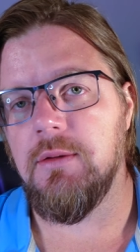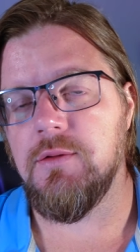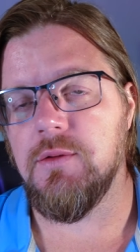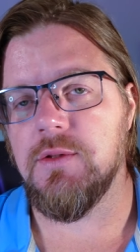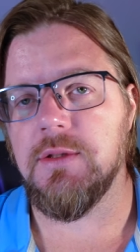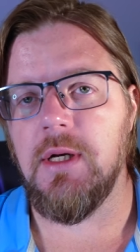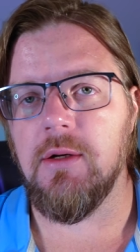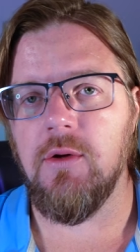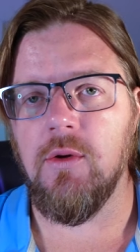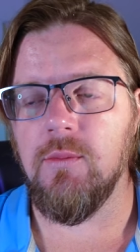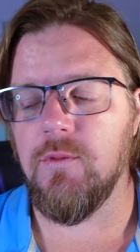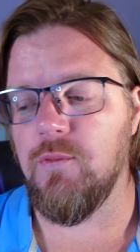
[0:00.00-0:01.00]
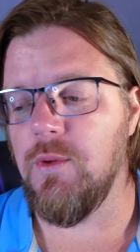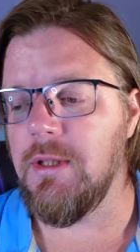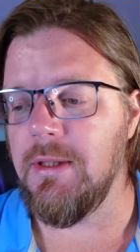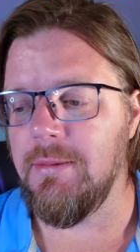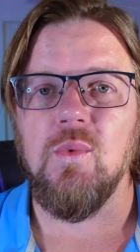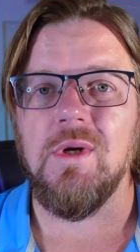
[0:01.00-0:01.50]
to Stockholm,
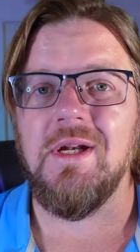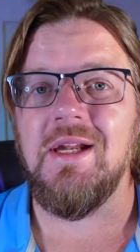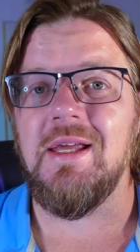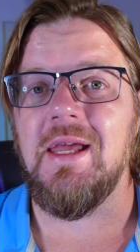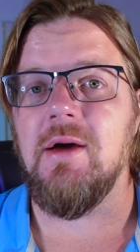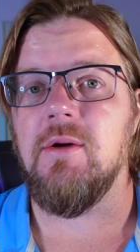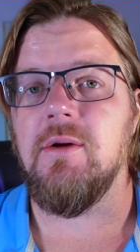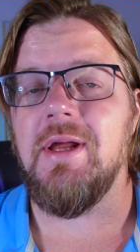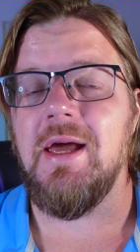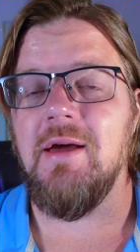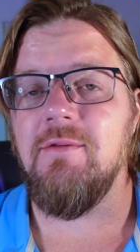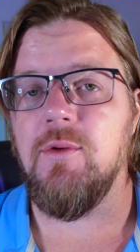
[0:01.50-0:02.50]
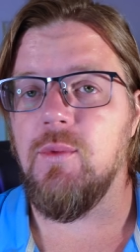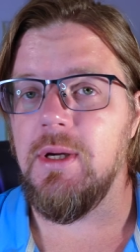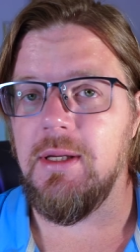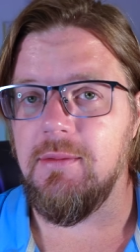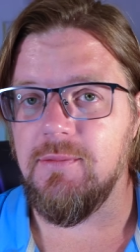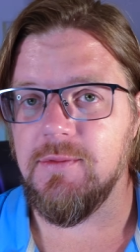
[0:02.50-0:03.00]
Sweden, when it encountered heavy
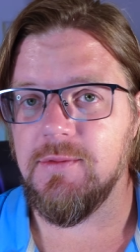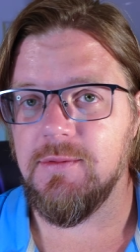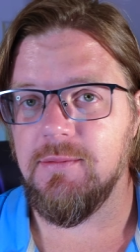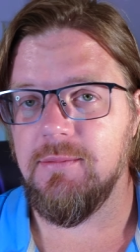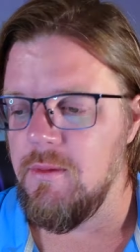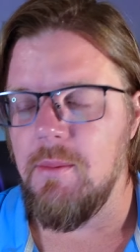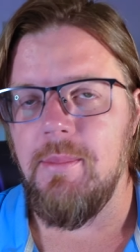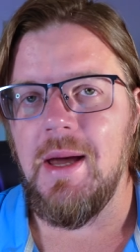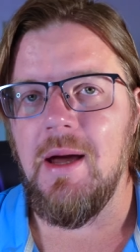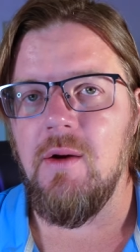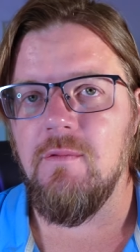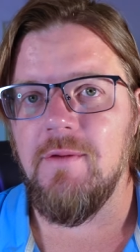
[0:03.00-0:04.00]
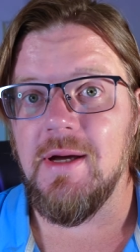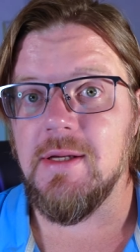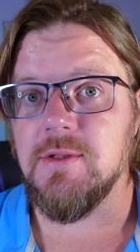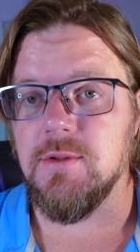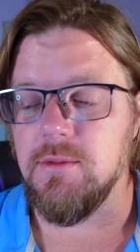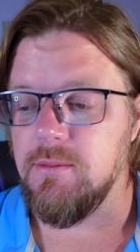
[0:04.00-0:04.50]
waves. The bow
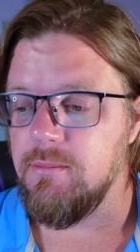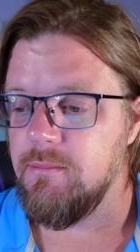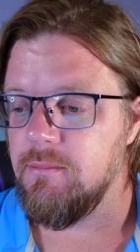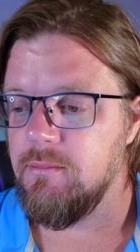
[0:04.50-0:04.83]
visor,